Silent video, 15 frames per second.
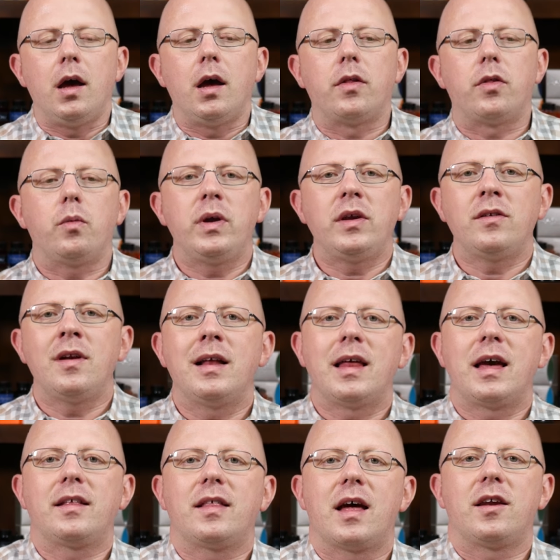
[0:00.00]
The reason I
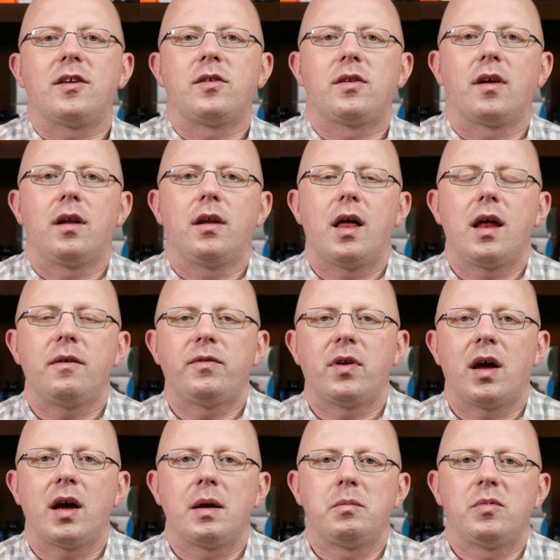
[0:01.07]
like that is a lot of
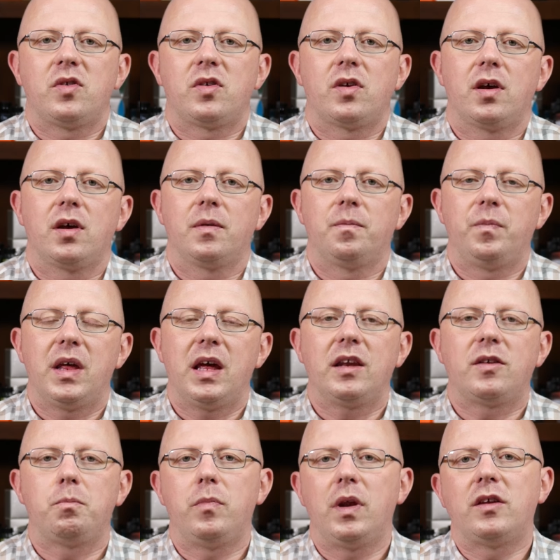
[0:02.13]
times
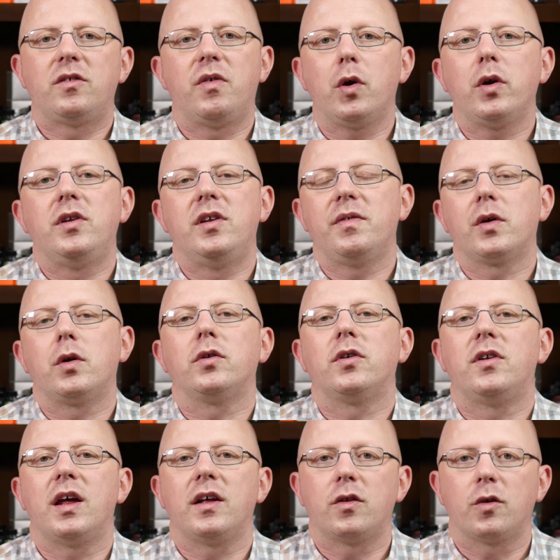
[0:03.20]
it, it's very difficult
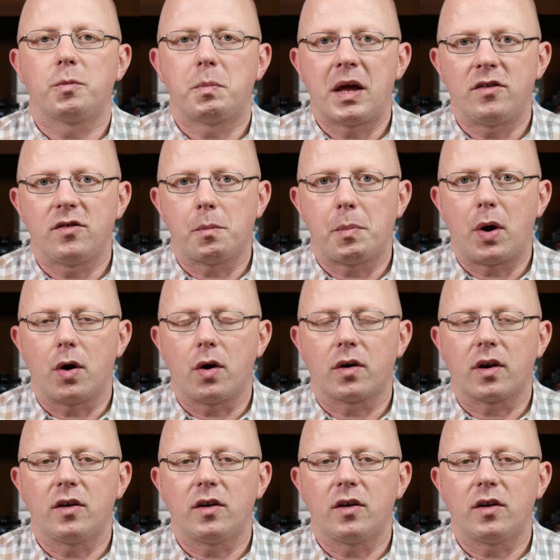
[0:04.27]
to take those pens apart.